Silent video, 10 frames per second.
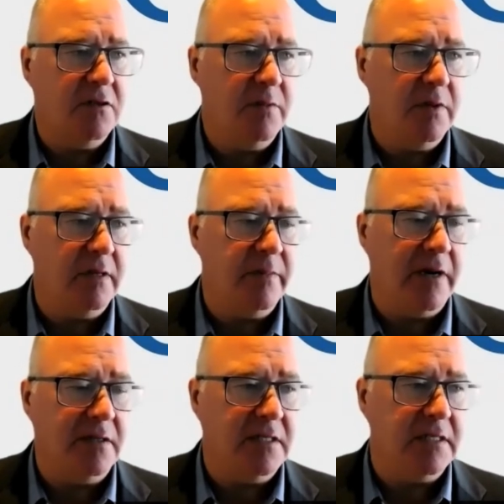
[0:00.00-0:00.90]
2 million
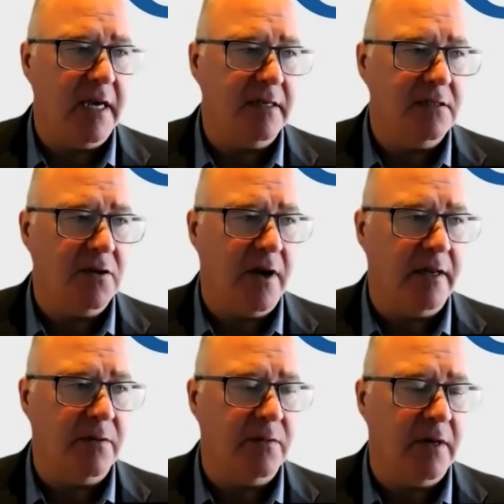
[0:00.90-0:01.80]
barrels a day to try
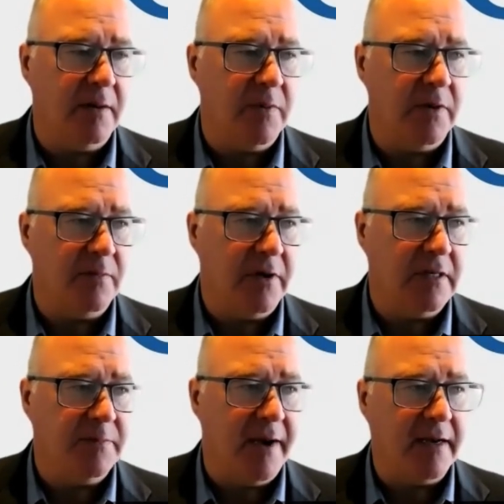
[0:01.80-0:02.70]
to uh, bring the
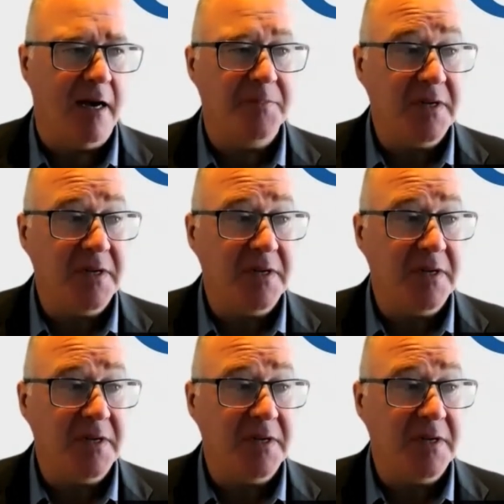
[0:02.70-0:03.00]
price back up.